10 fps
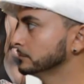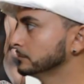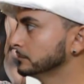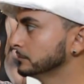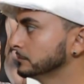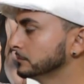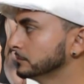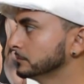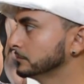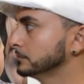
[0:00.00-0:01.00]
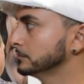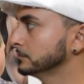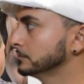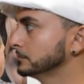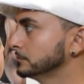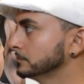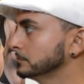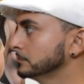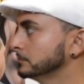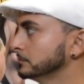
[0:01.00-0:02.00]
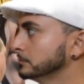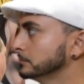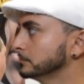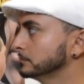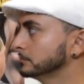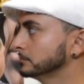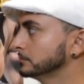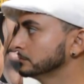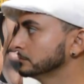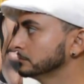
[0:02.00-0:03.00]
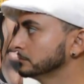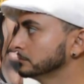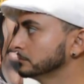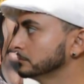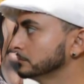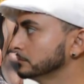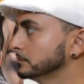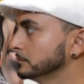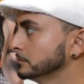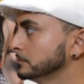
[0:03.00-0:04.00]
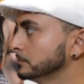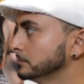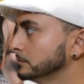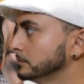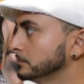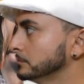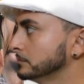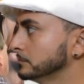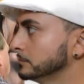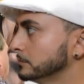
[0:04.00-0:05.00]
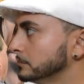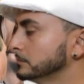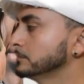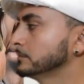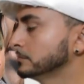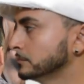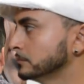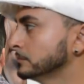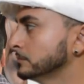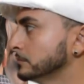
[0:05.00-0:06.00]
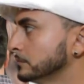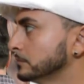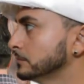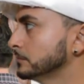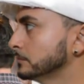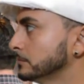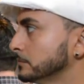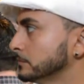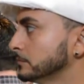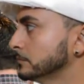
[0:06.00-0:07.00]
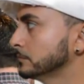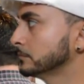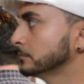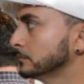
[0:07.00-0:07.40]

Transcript: The person shown says nothing.